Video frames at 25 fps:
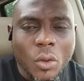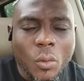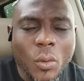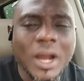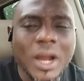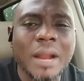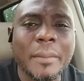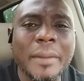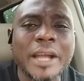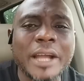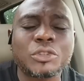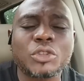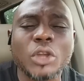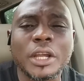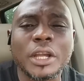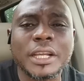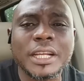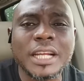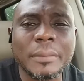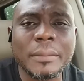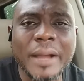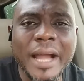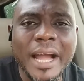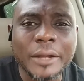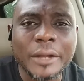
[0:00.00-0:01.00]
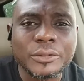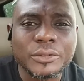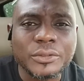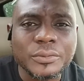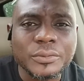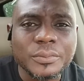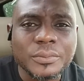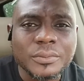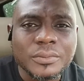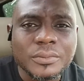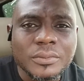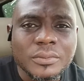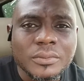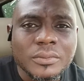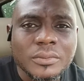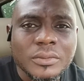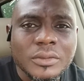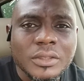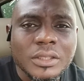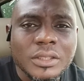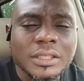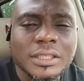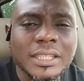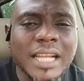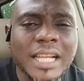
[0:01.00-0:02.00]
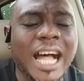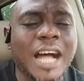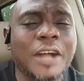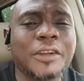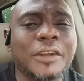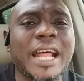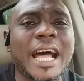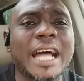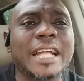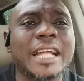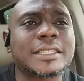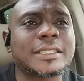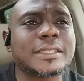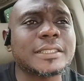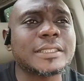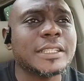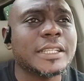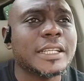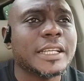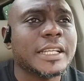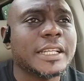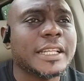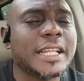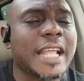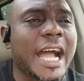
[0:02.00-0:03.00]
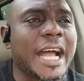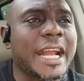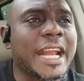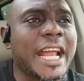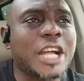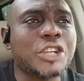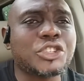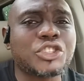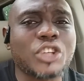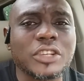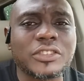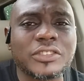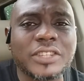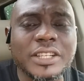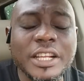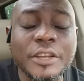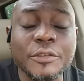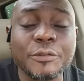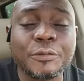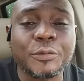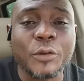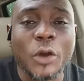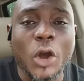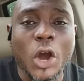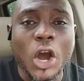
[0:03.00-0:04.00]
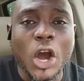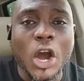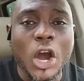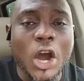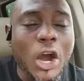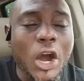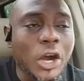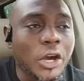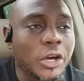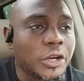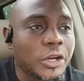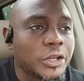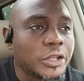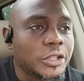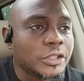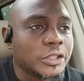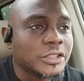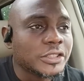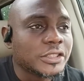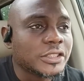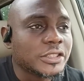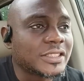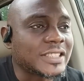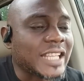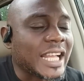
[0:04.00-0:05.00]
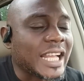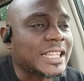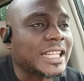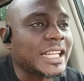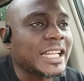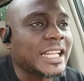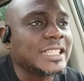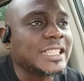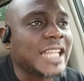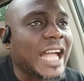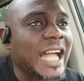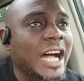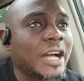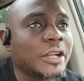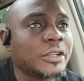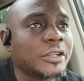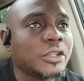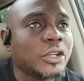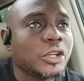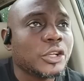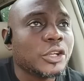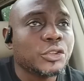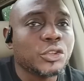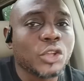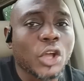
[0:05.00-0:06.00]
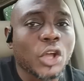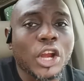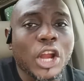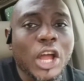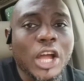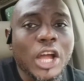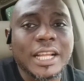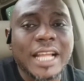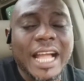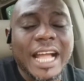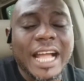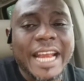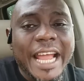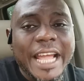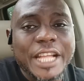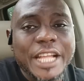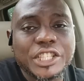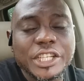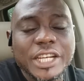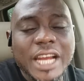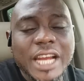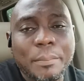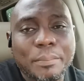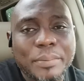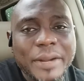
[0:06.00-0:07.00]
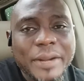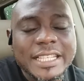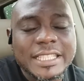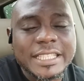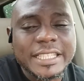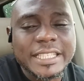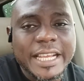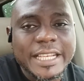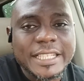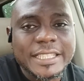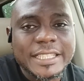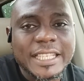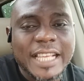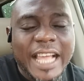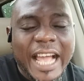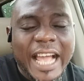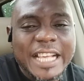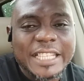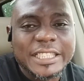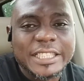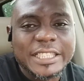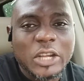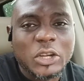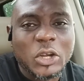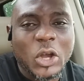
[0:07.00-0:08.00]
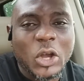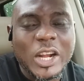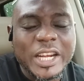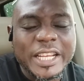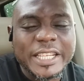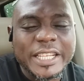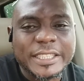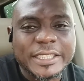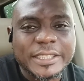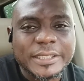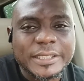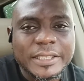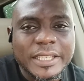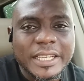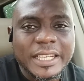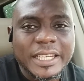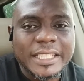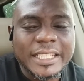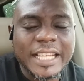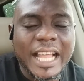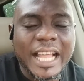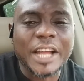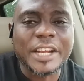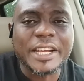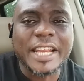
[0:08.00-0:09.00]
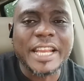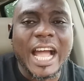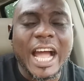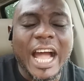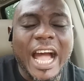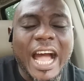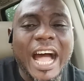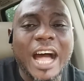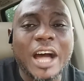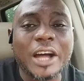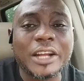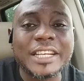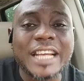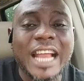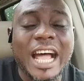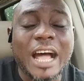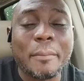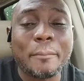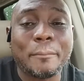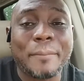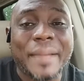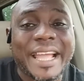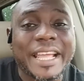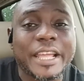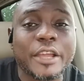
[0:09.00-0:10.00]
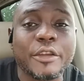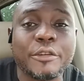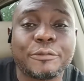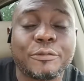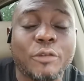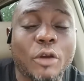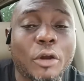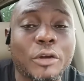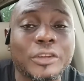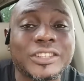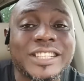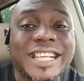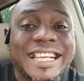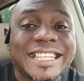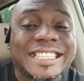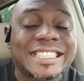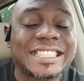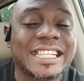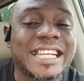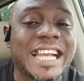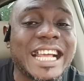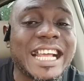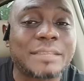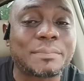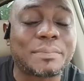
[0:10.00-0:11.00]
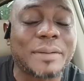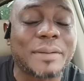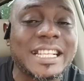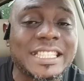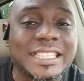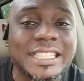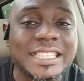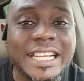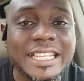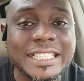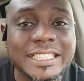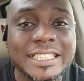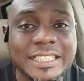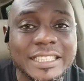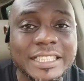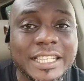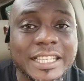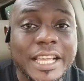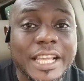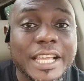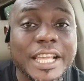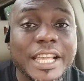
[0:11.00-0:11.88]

What am I talking about? Now that they are not jostling for settling down, no longer Nigeria presidency, as they call it. Now they are now begging for Senate presidency.